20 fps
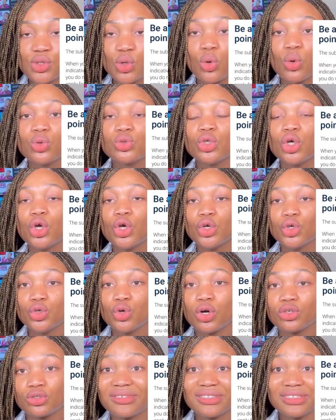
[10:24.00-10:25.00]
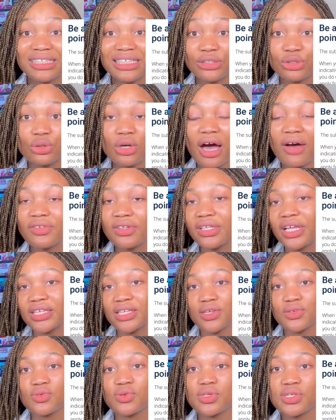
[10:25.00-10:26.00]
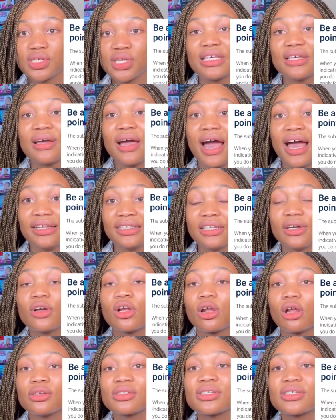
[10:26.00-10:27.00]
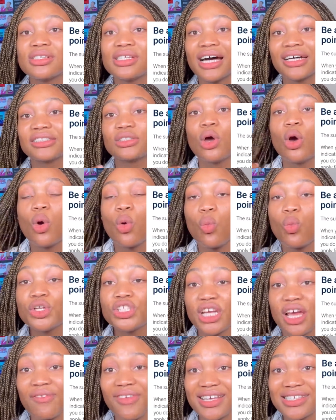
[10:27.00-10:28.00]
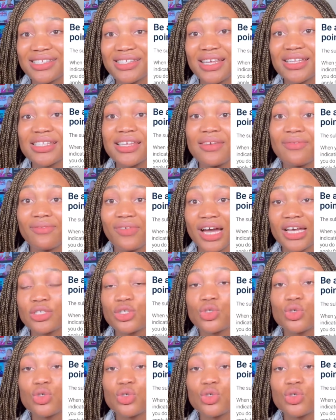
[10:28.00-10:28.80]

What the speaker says: old. You also need to have the necessary skill. And the clause is that whichever state invites